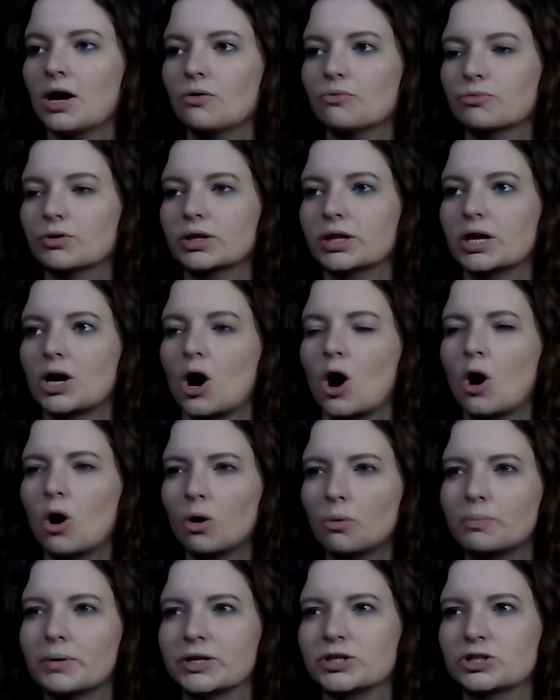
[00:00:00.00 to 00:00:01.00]
really a whole
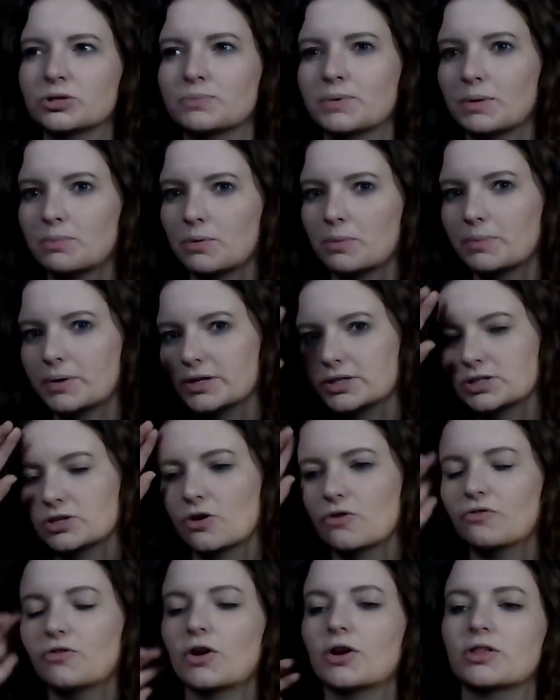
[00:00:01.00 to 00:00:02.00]
bunch of people, but so
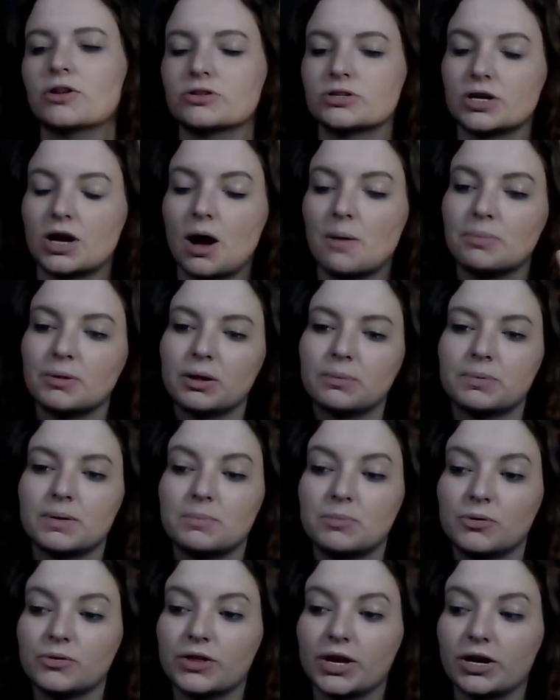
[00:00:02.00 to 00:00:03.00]
far there's a couple of
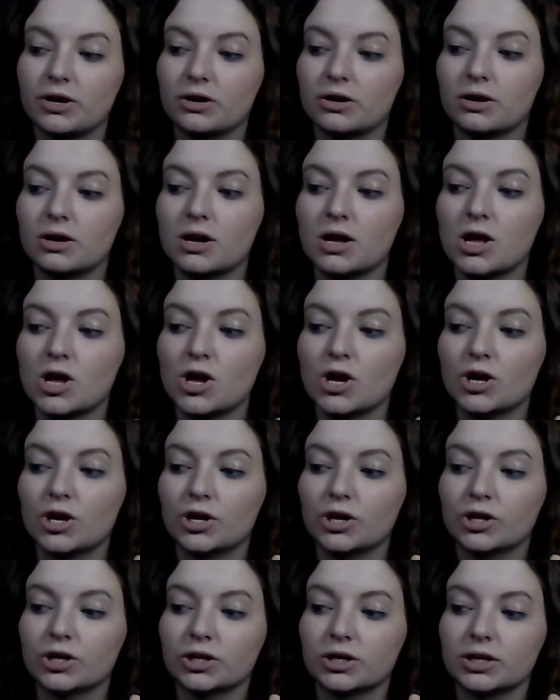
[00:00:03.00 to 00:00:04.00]
people that are
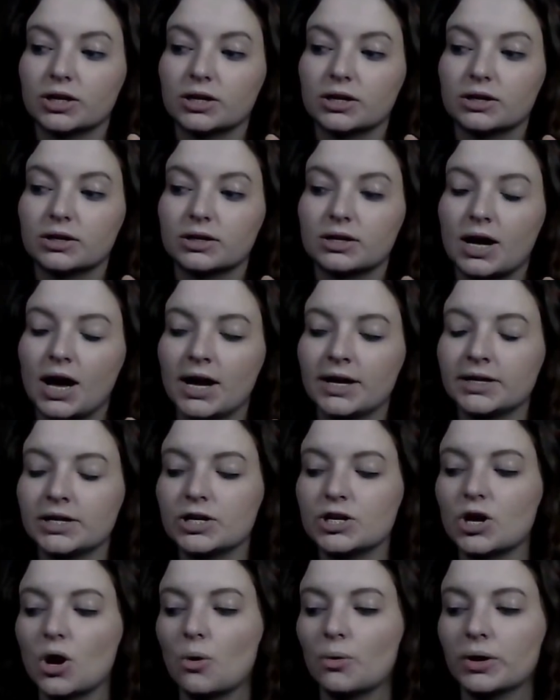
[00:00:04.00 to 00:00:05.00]
kind of
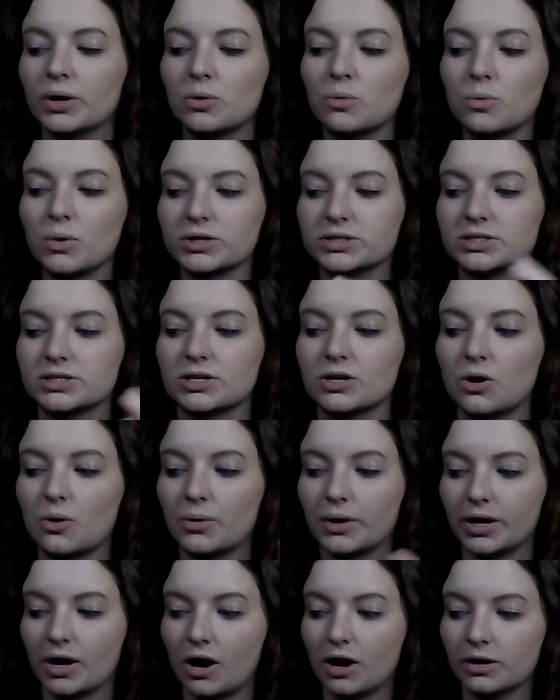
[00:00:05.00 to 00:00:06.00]
knowing what's
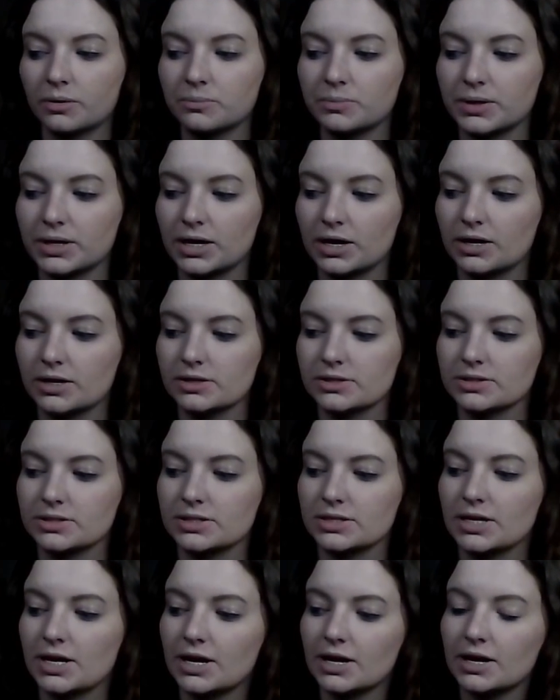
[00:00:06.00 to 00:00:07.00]
going on,
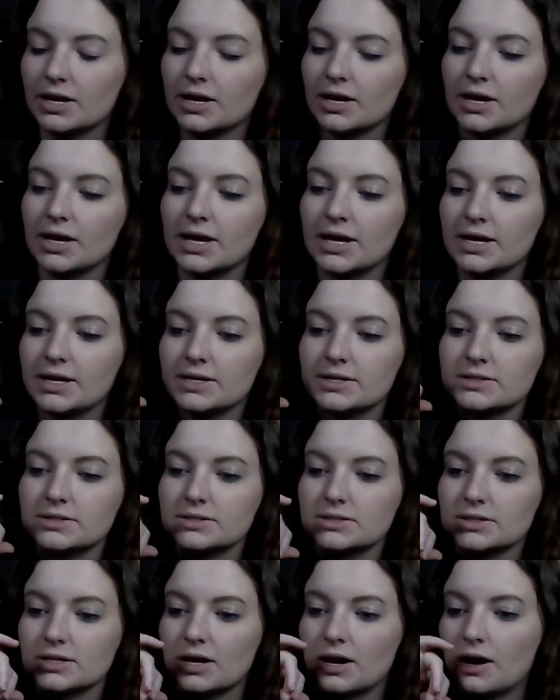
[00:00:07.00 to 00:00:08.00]
because
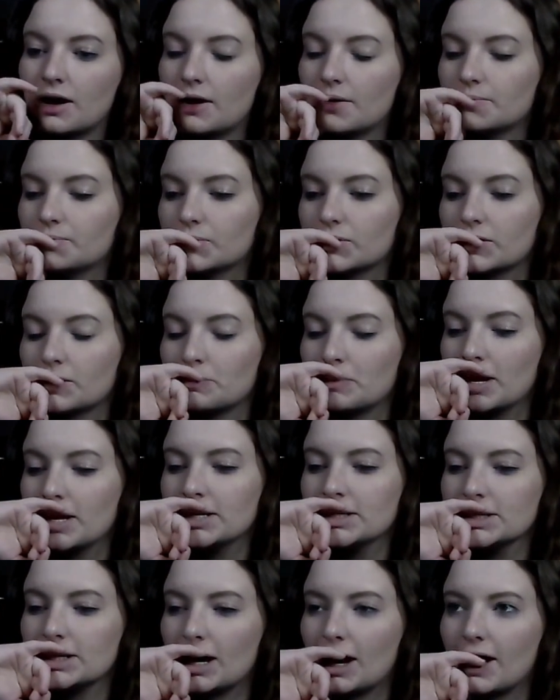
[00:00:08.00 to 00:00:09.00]
his the
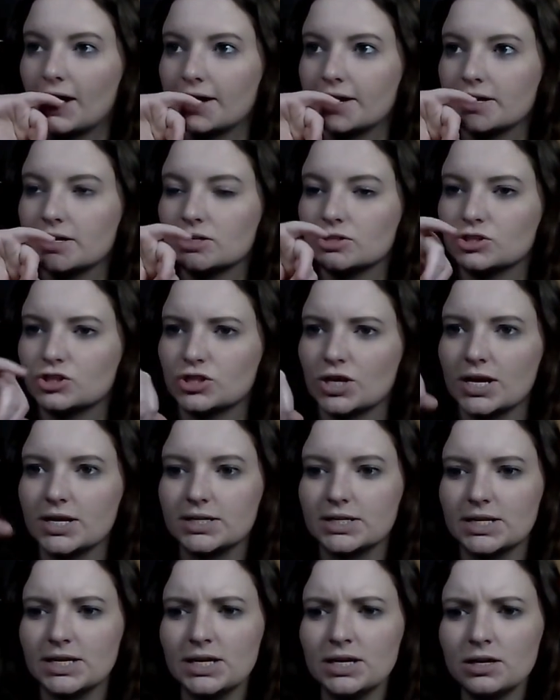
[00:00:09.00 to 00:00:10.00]
main guy,
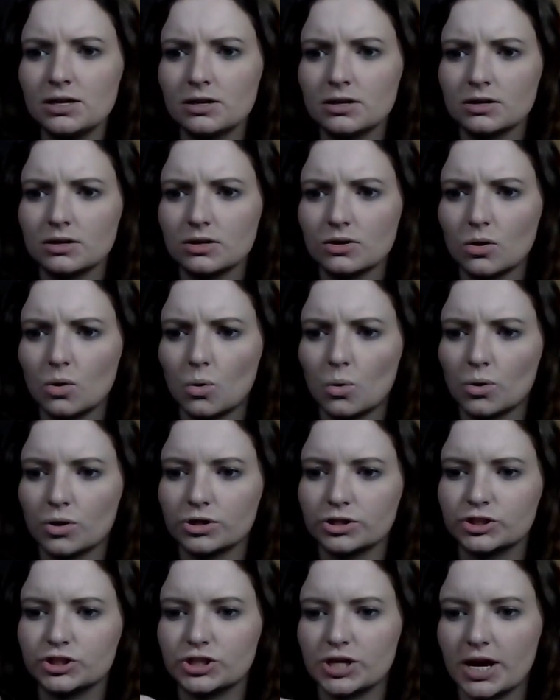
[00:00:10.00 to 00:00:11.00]
JD or
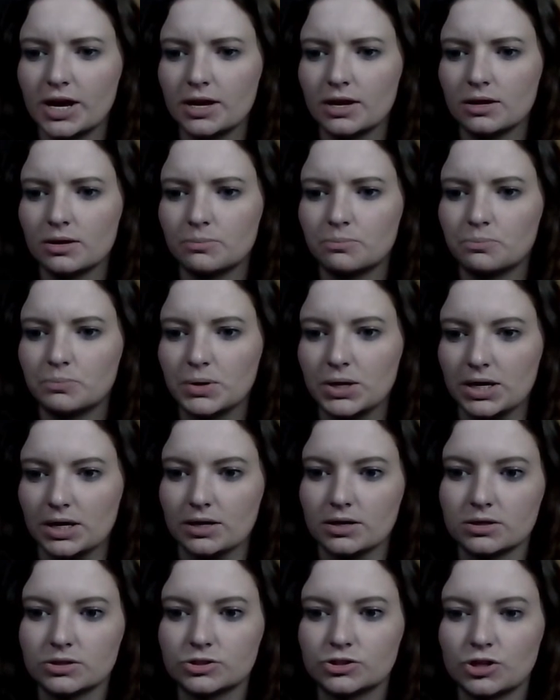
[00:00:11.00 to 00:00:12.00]
JB,
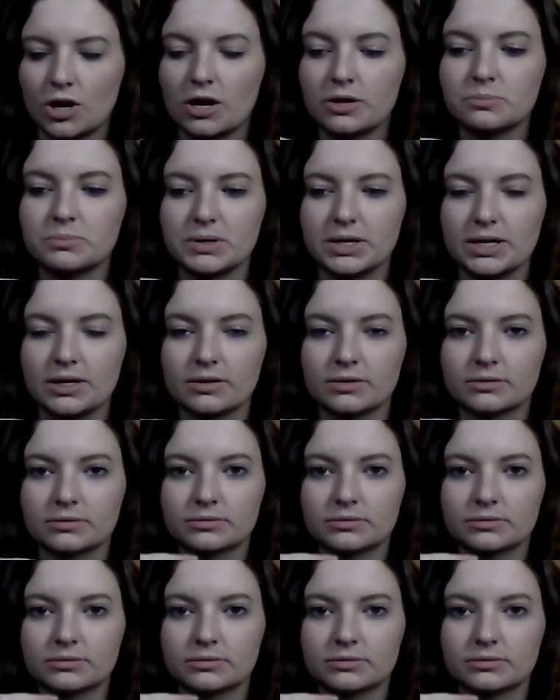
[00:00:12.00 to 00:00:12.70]
John B,